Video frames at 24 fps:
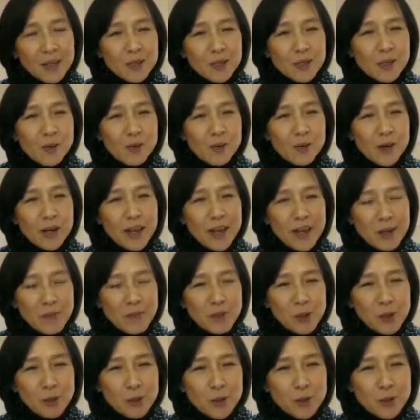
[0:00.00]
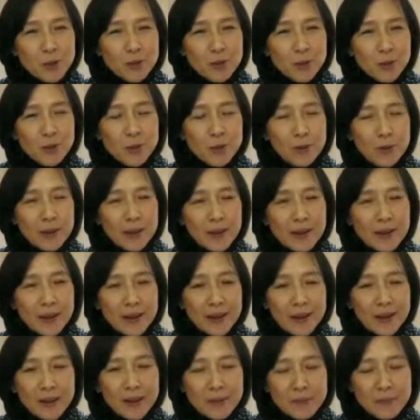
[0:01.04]
So we're able to
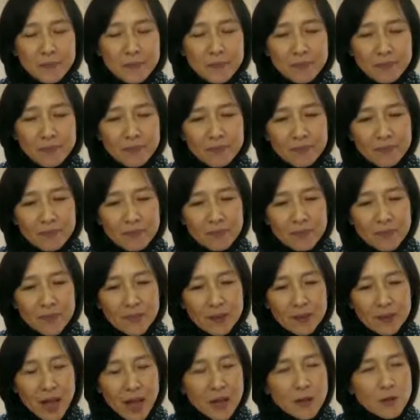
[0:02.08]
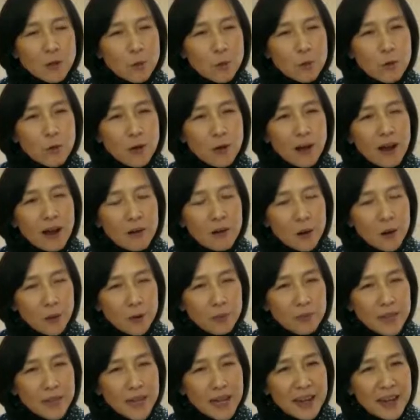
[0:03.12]
kind of grow our
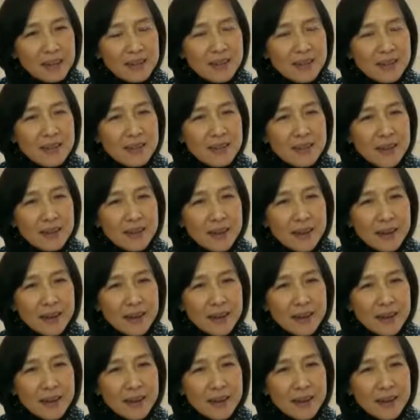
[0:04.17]
own plants